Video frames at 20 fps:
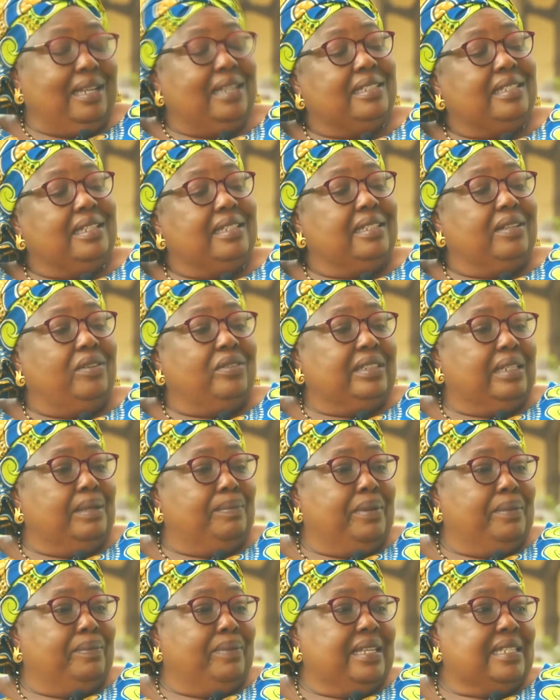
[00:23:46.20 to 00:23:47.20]
They said all the
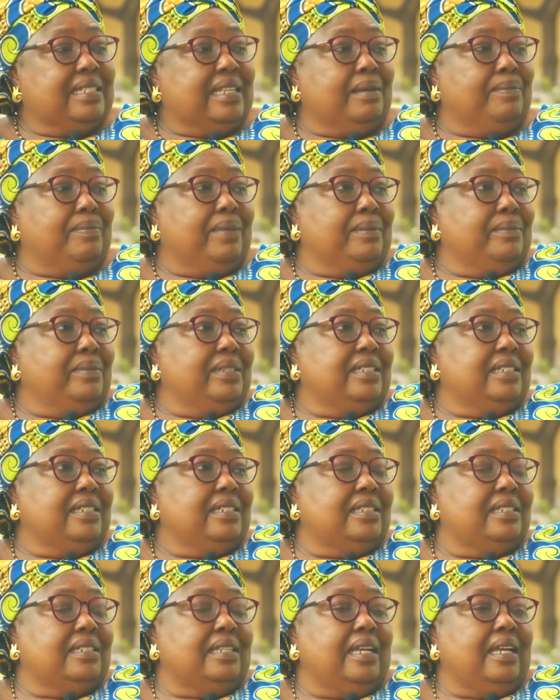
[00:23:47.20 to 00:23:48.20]
papers I
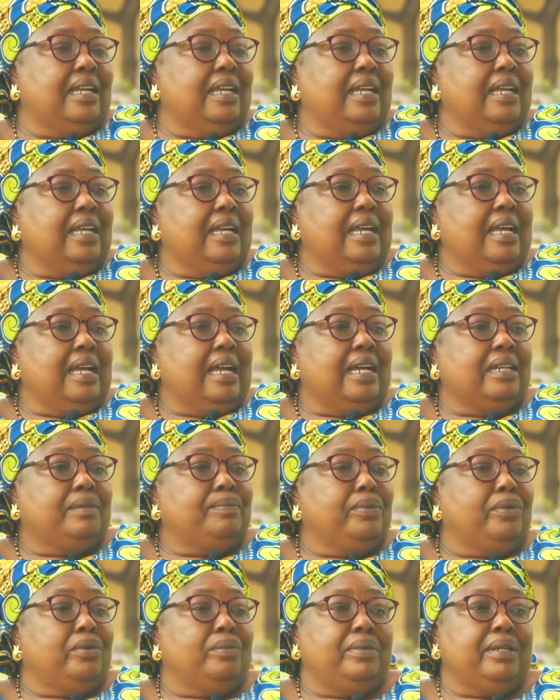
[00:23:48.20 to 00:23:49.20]
published had
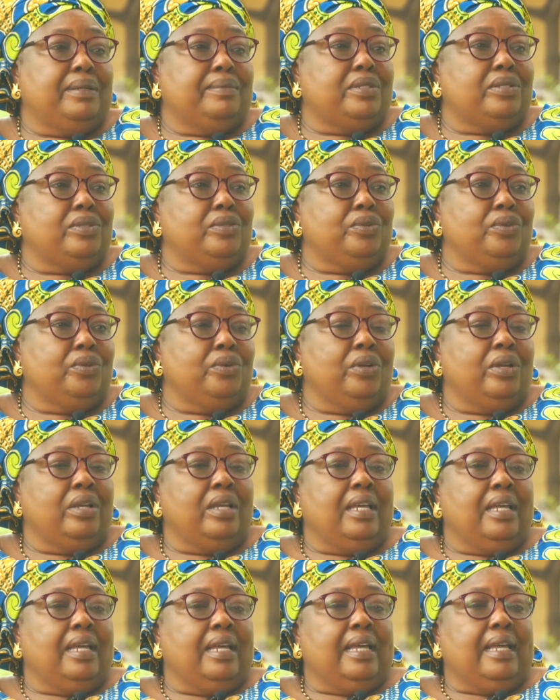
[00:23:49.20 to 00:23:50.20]
problems, so
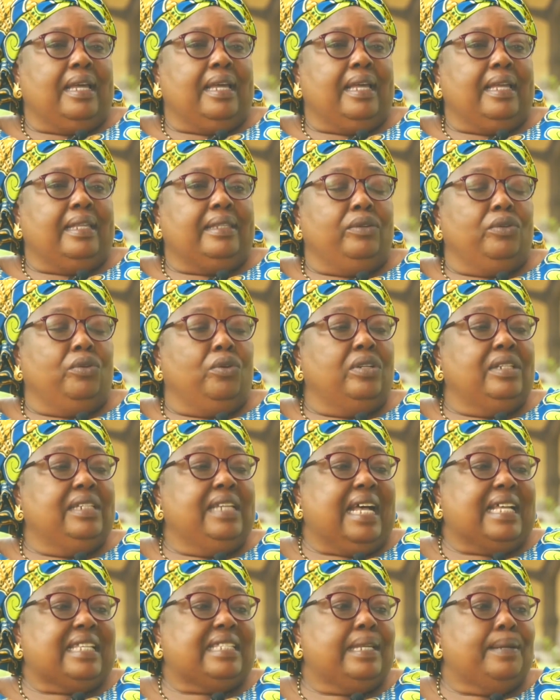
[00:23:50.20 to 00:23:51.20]
they only
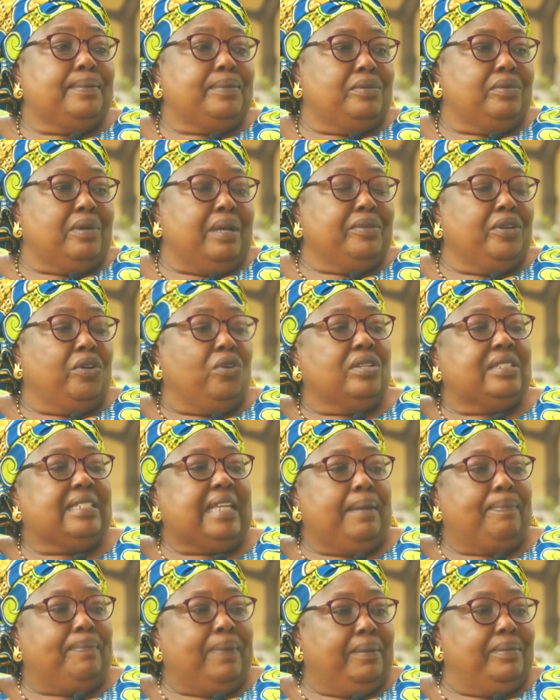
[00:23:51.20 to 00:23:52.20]
accept 1 because
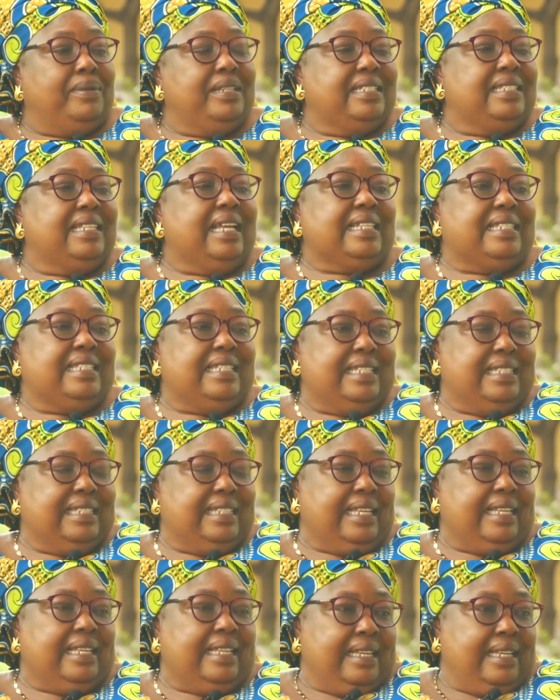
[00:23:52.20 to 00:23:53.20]
I published that in
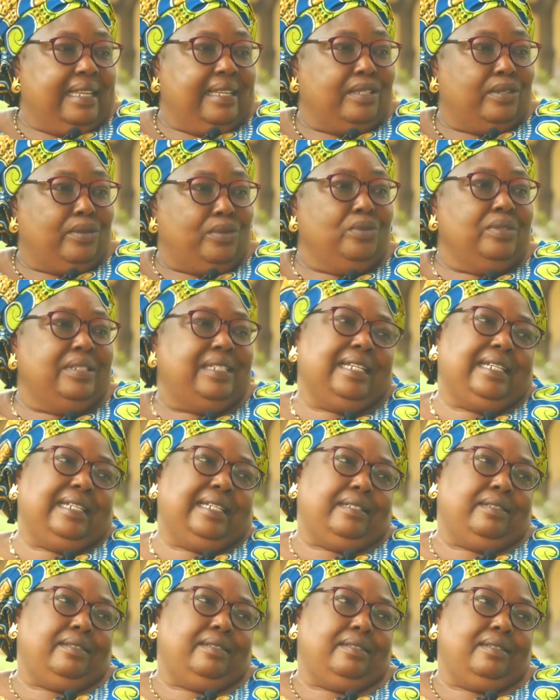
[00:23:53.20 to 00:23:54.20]
the school
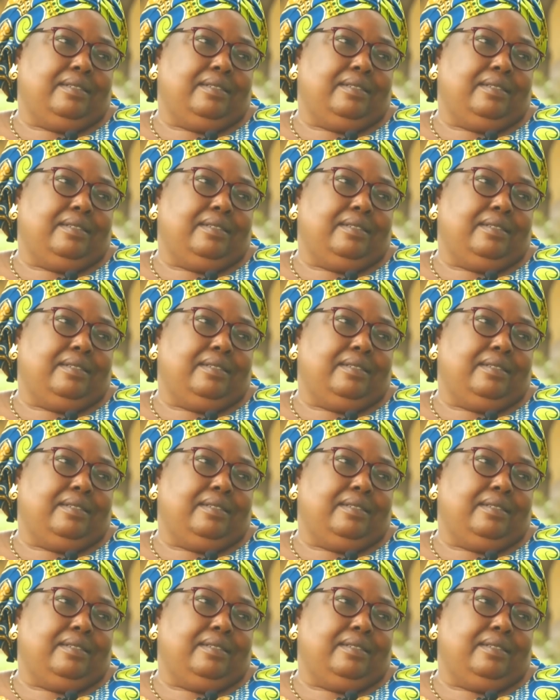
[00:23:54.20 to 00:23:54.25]
journal.